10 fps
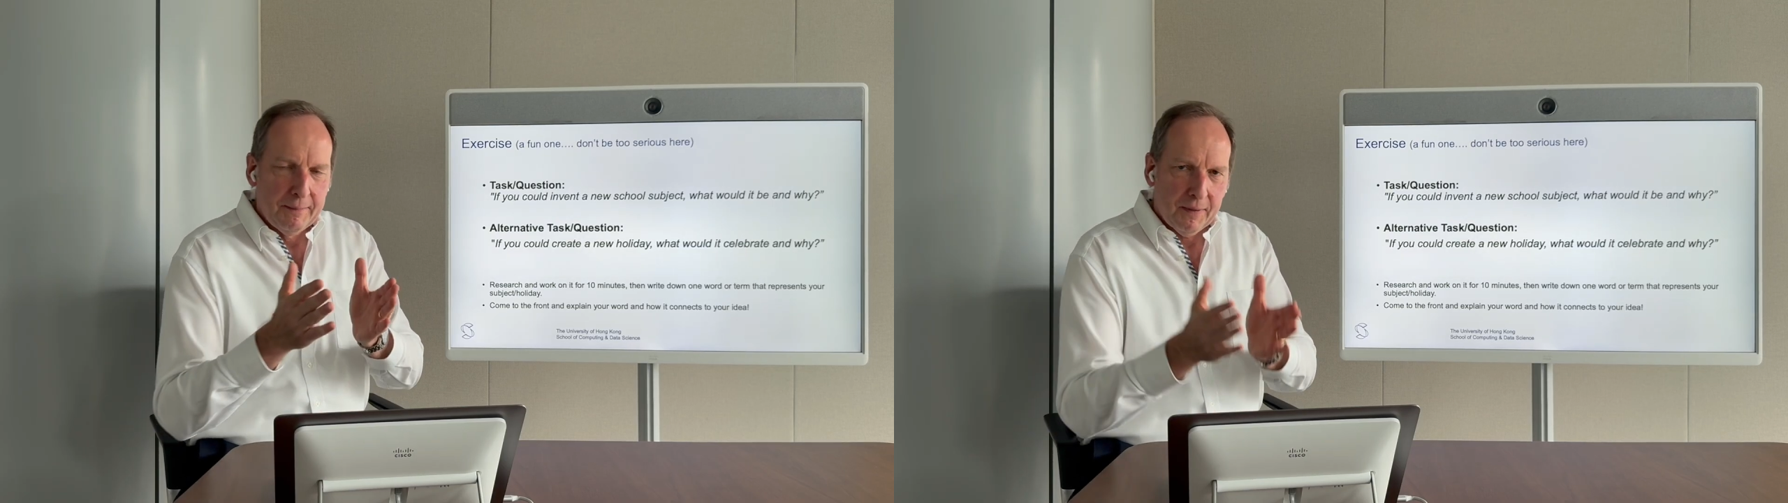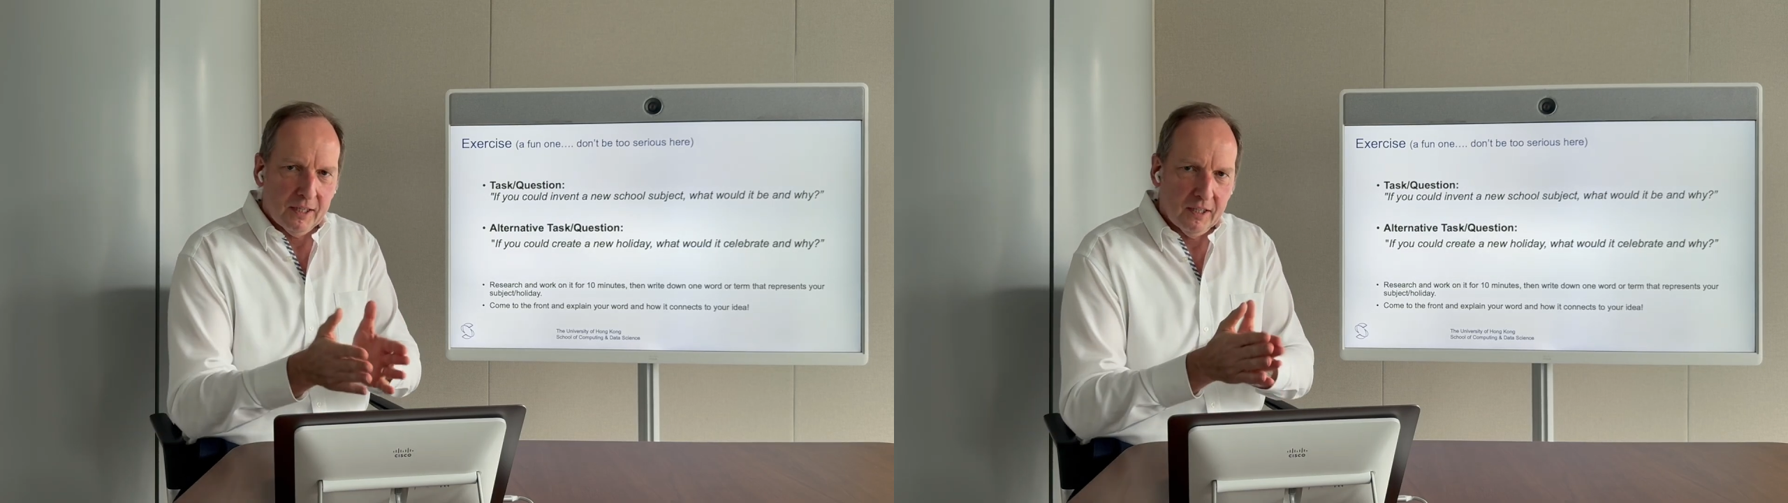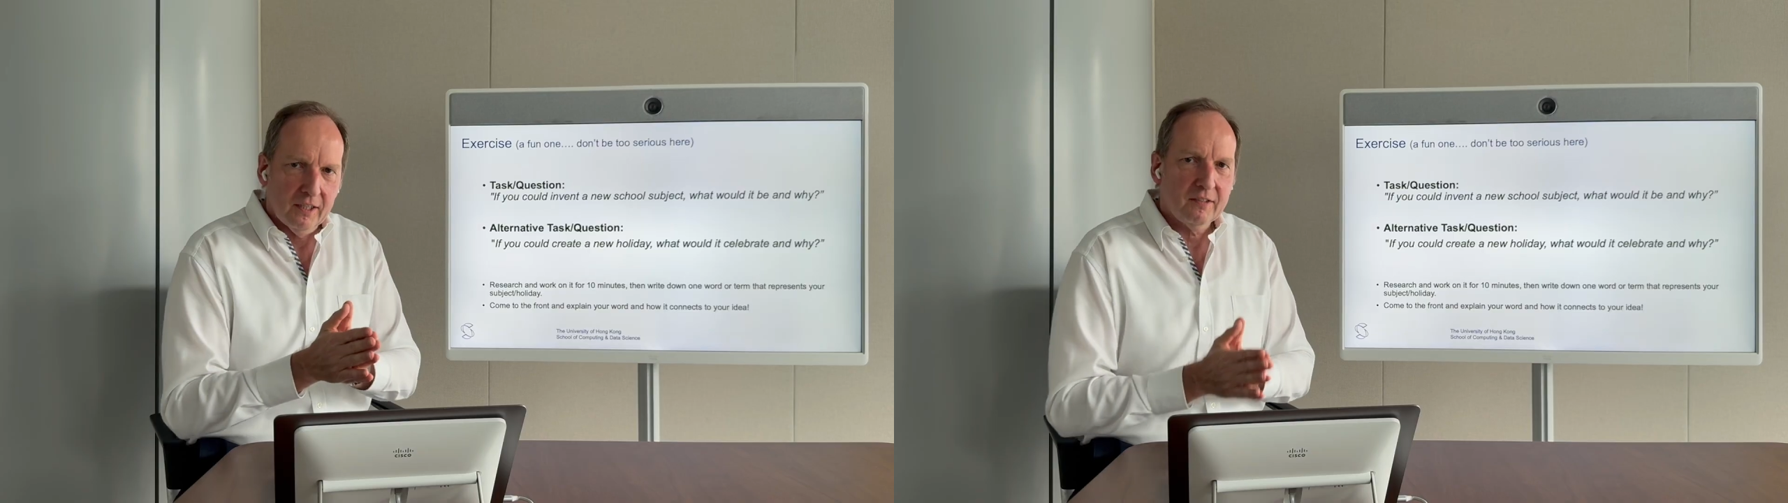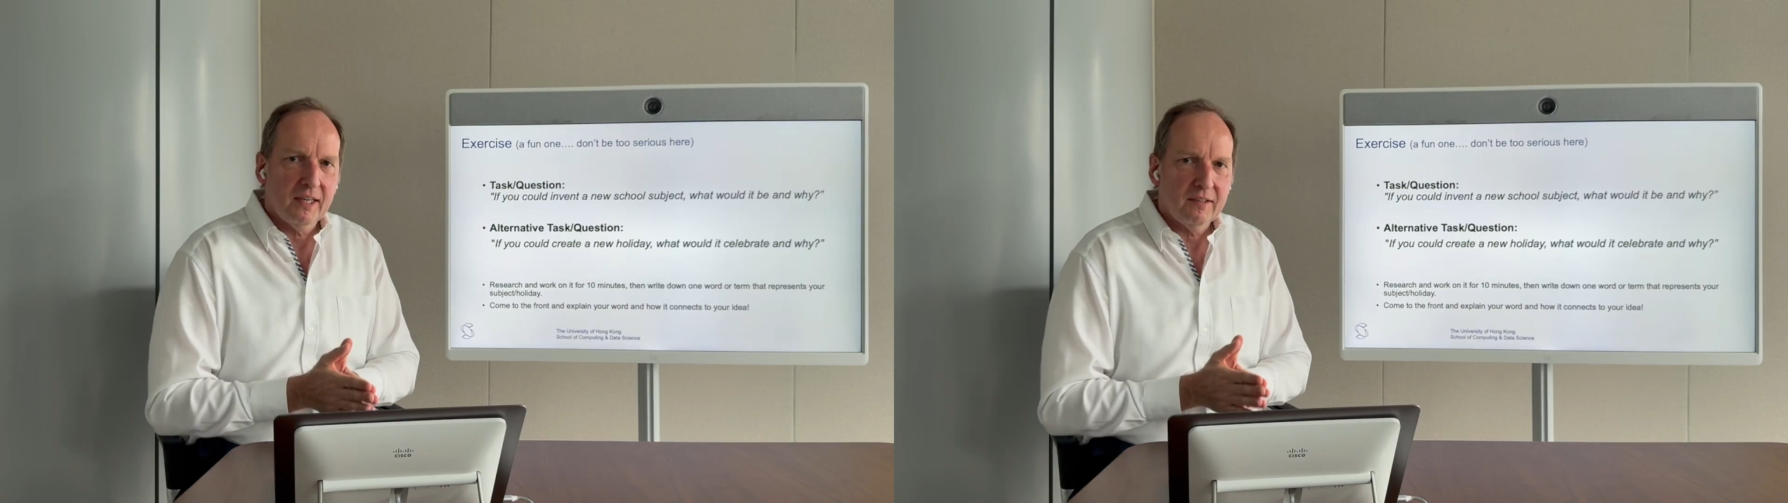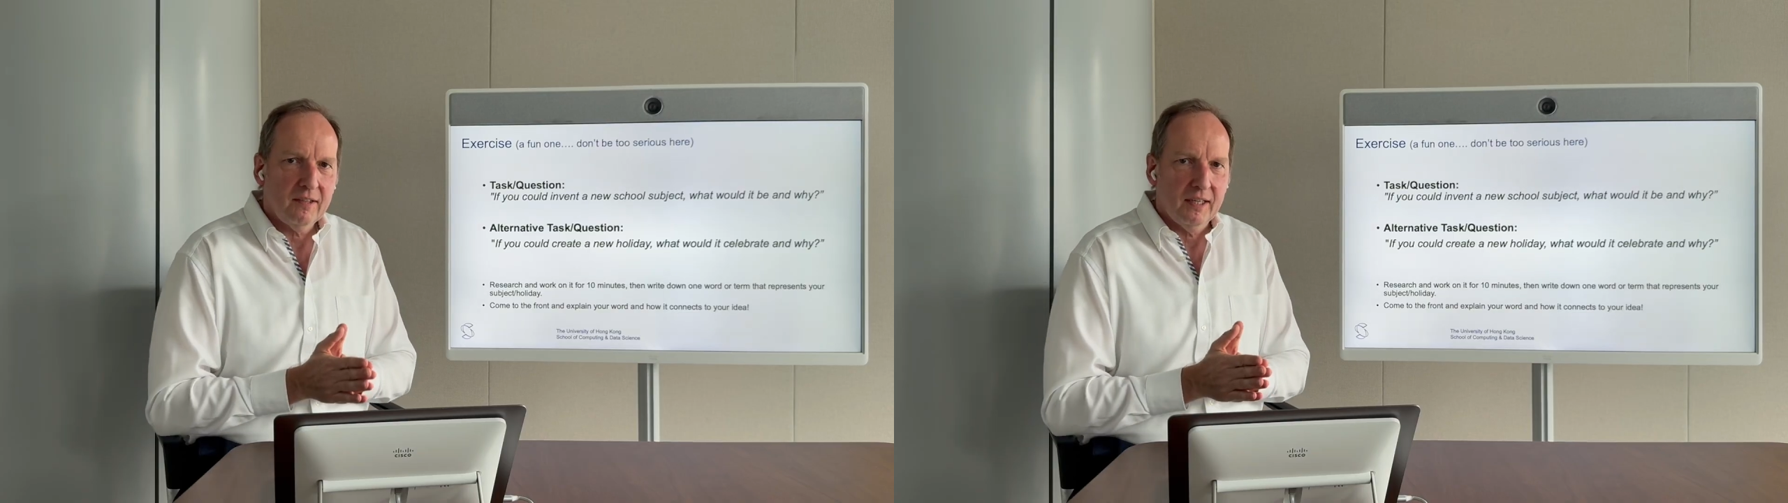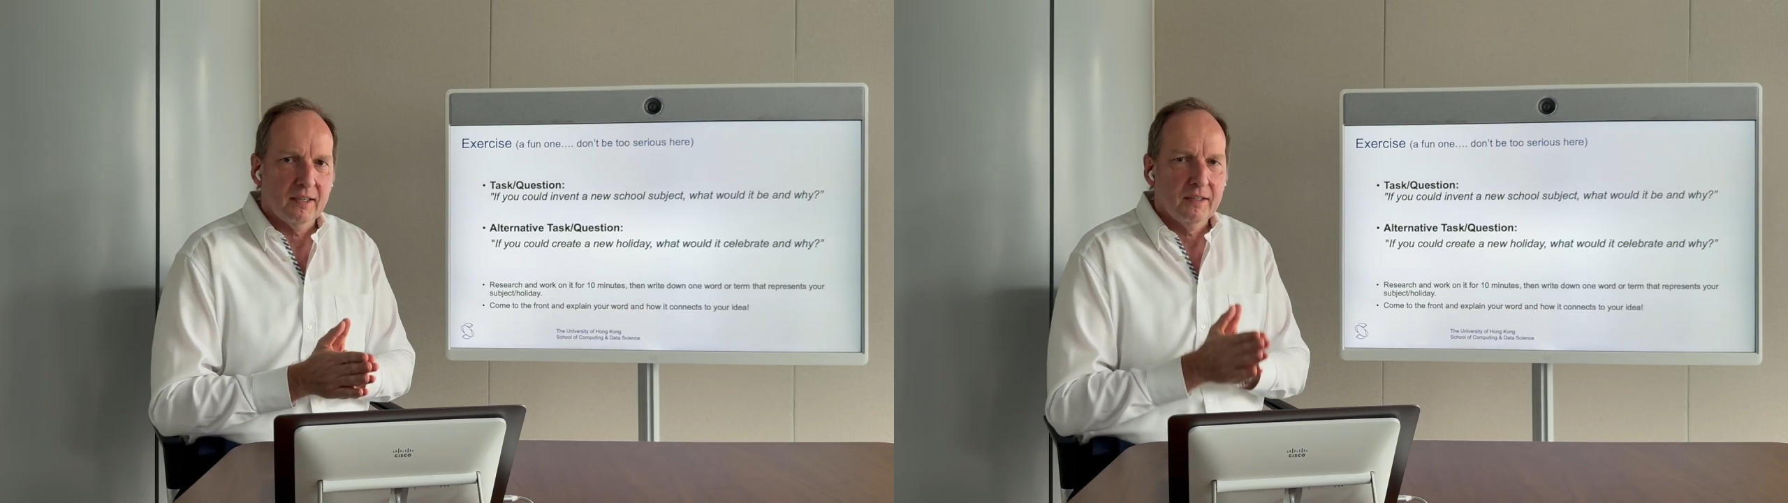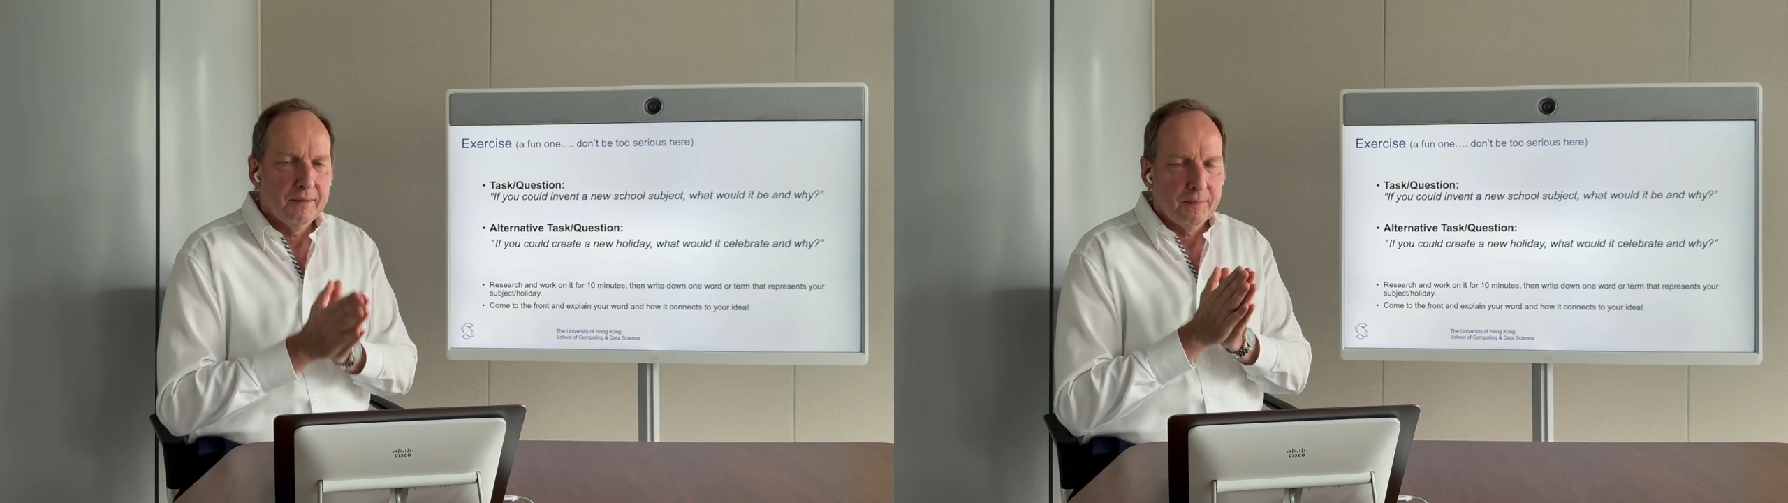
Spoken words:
And in this case here,